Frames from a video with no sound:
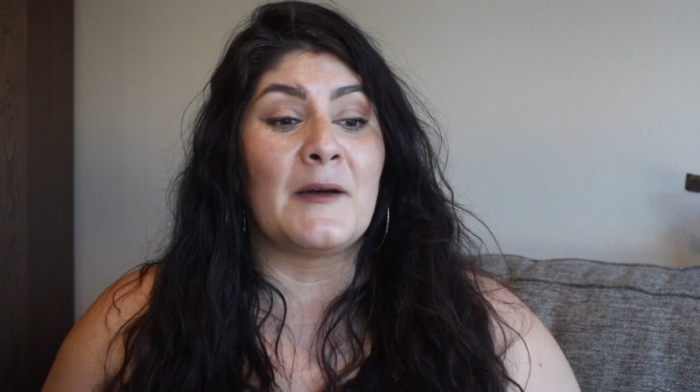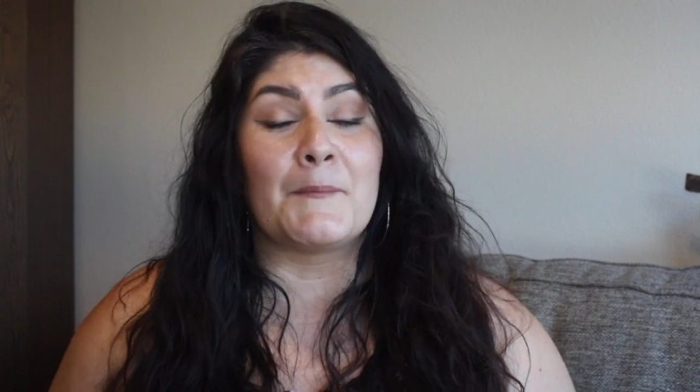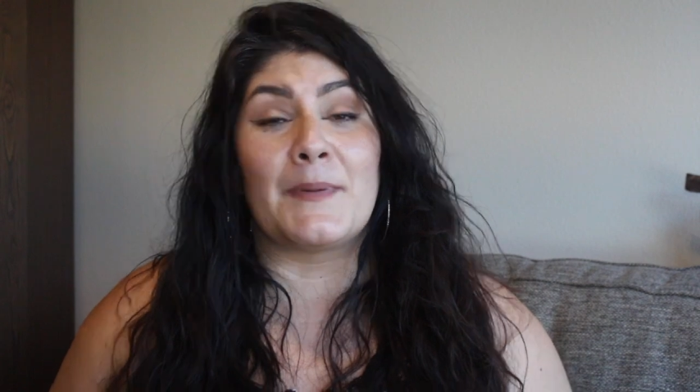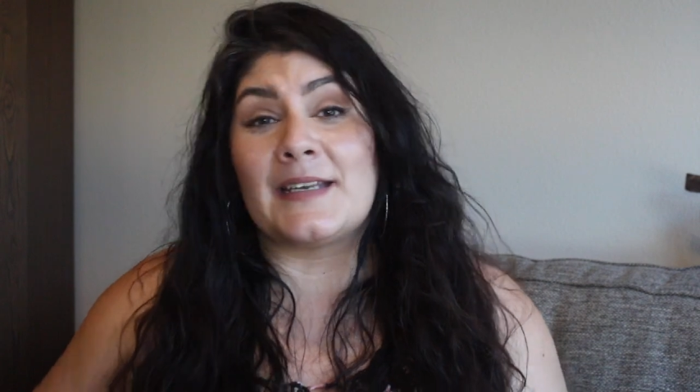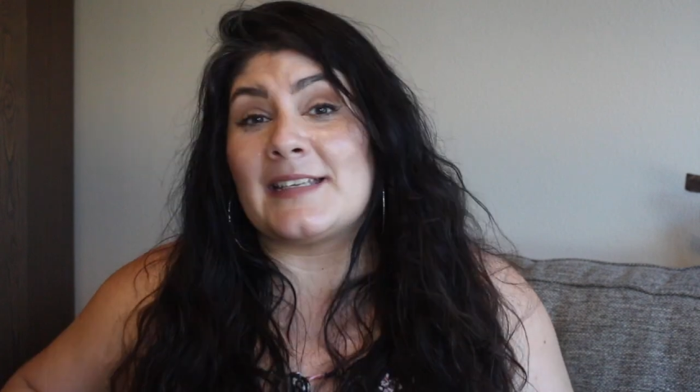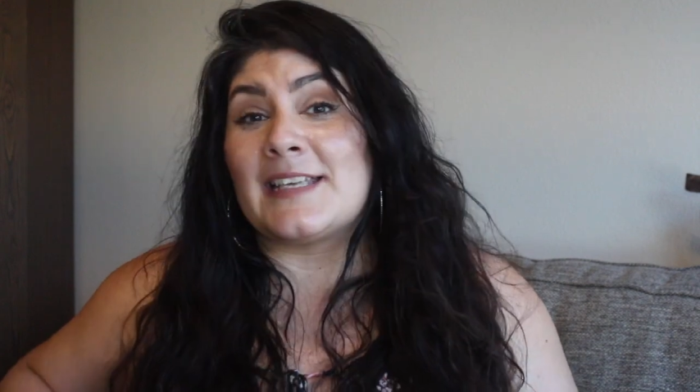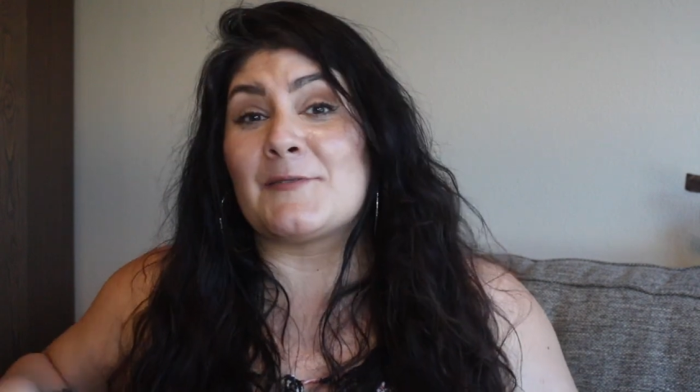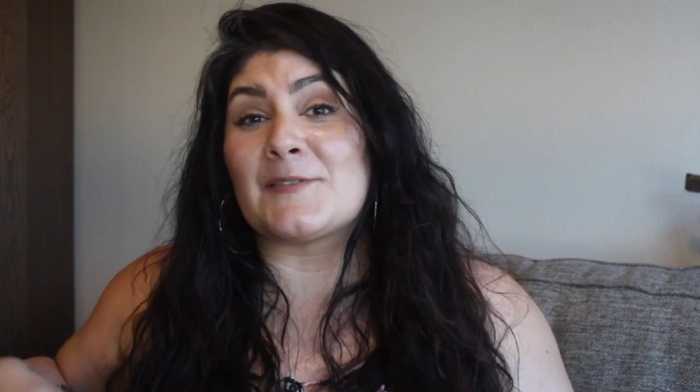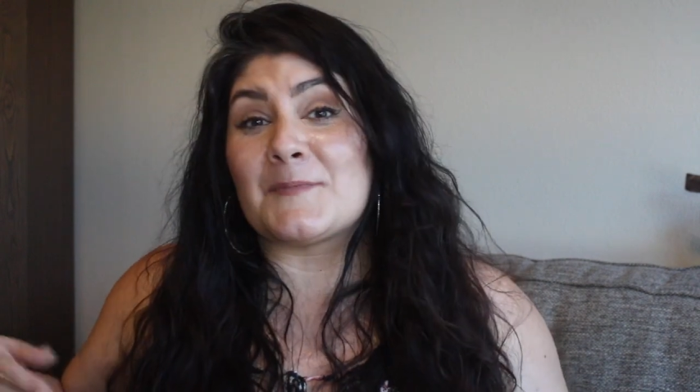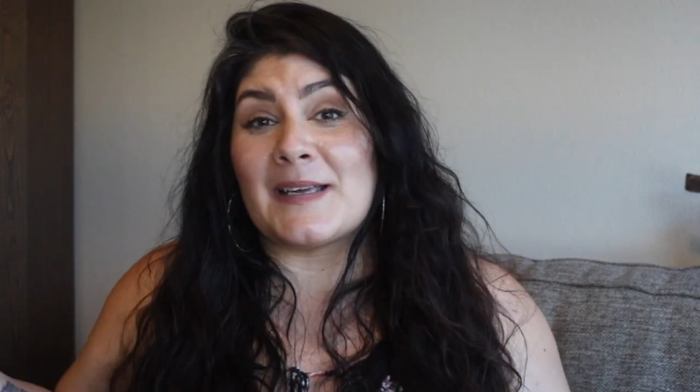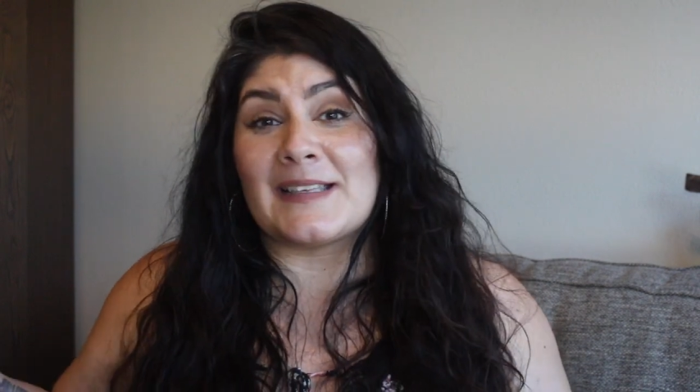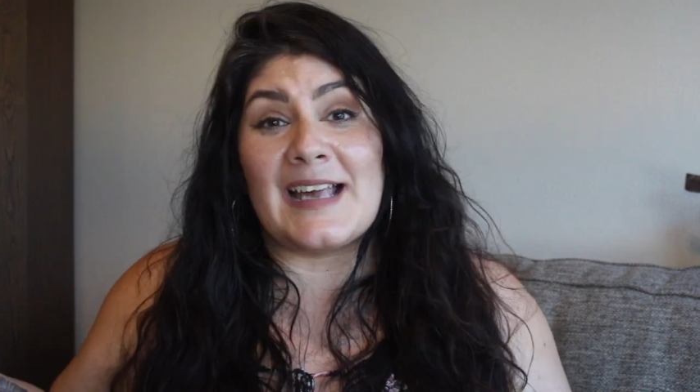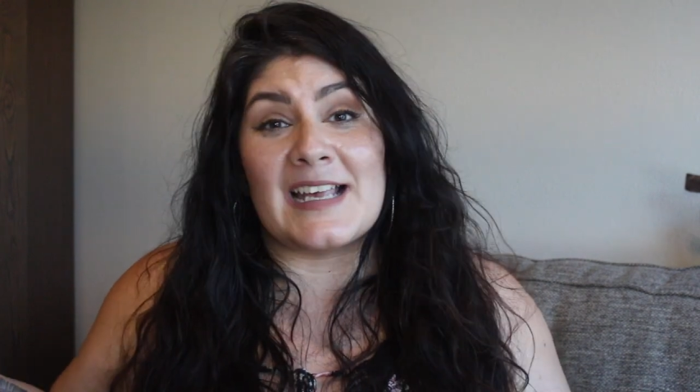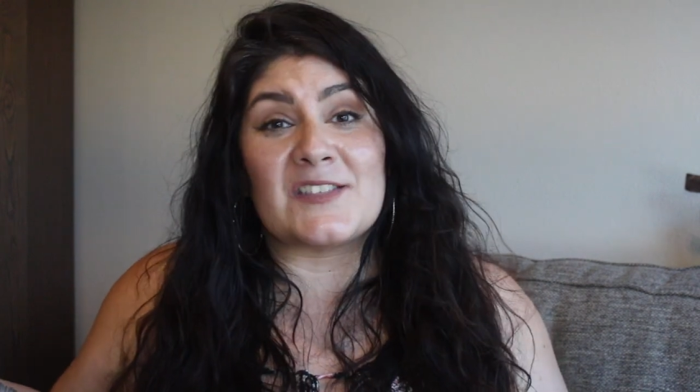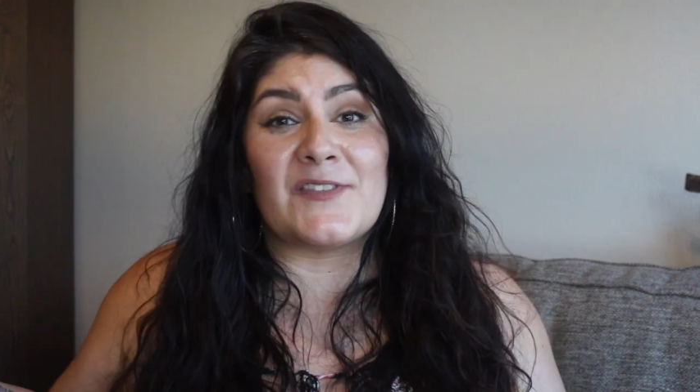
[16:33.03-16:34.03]
but it was
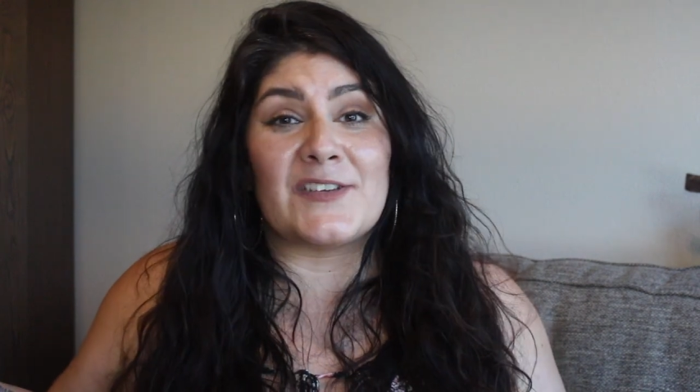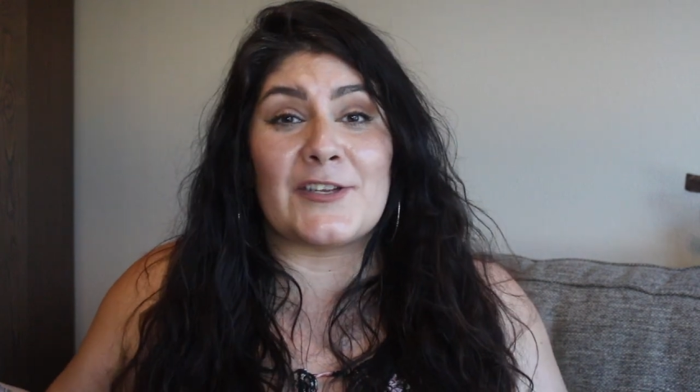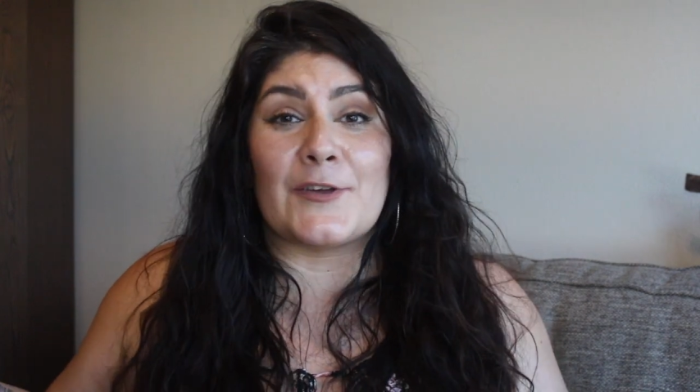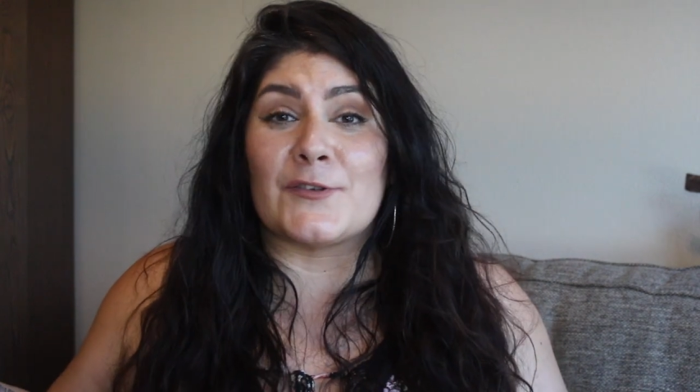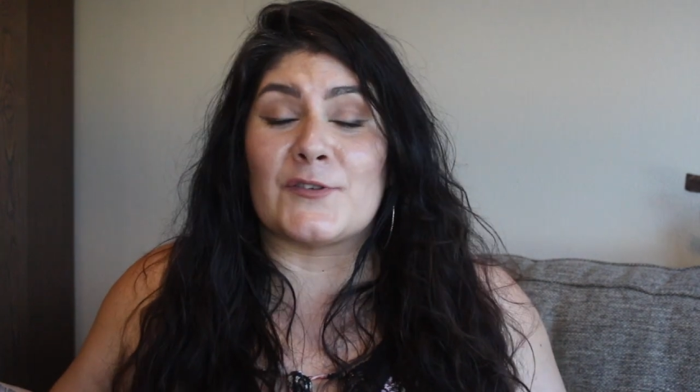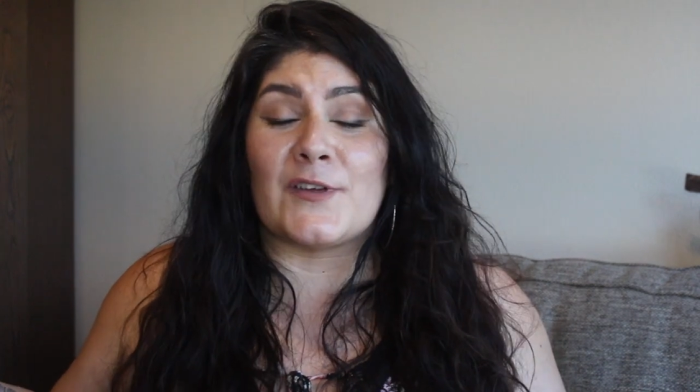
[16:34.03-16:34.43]
my last video,